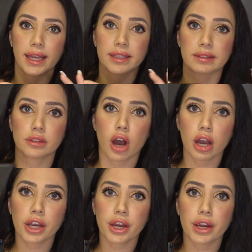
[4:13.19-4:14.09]
it's
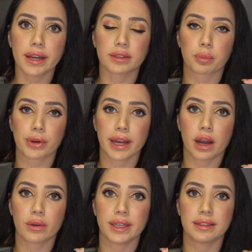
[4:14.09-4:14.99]
longer, it's
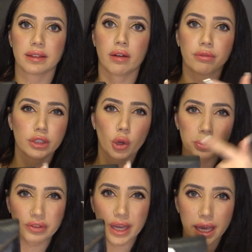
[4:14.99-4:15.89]
brown, it's
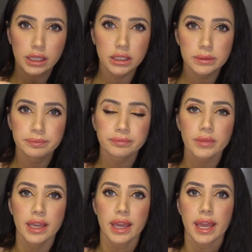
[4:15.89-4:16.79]
envelope style,
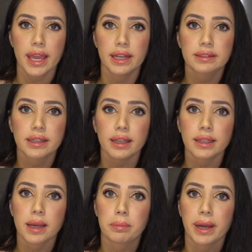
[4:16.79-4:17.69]
and it's got
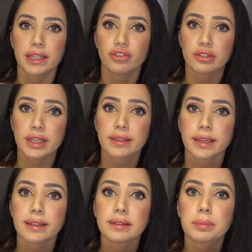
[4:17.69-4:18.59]
like a button just like
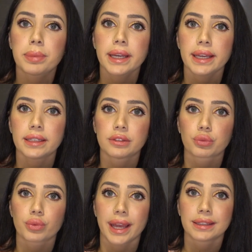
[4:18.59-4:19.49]
this, but it's
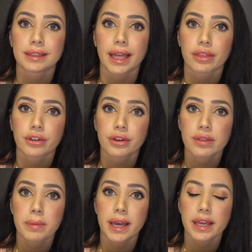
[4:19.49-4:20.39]
red leather,
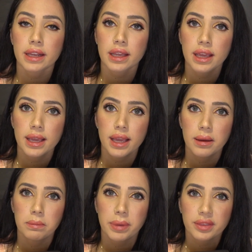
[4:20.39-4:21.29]
the button,
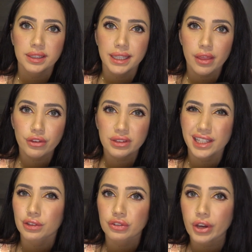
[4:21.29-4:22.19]
but the leather
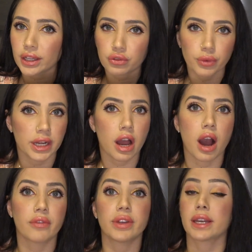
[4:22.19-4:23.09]
like scratched right
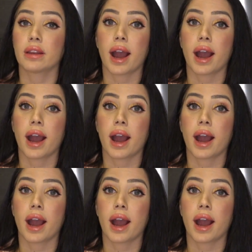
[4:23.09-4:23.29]
off, and